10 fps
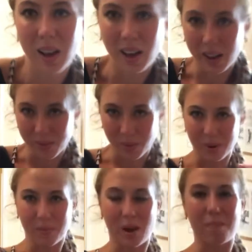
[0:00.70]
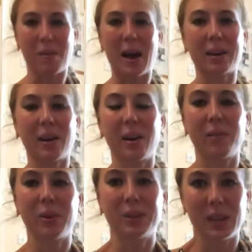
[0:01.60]
Hi everyone, I'm back and
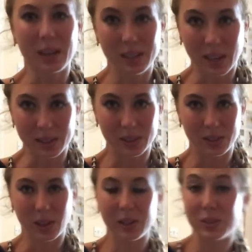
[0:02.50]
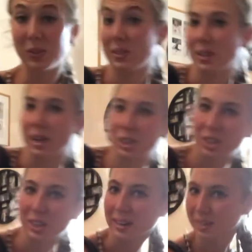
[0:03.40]
I've got a second exercise slash
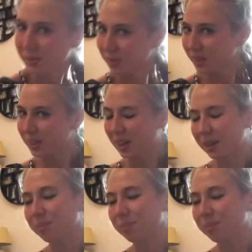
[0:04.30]
challenge for you today.